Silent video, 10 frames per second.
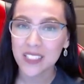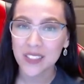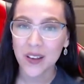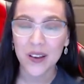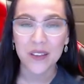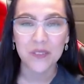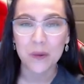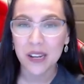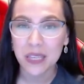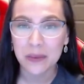Also, if
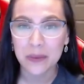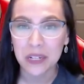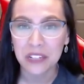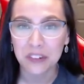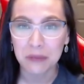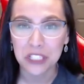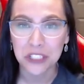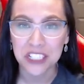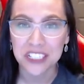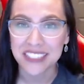you want to keep learning from
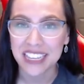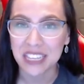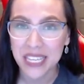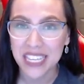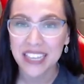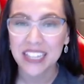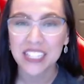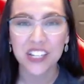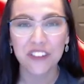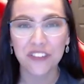instructors like me,
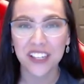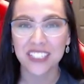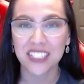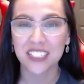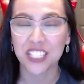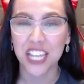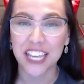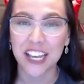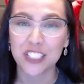don't forget to check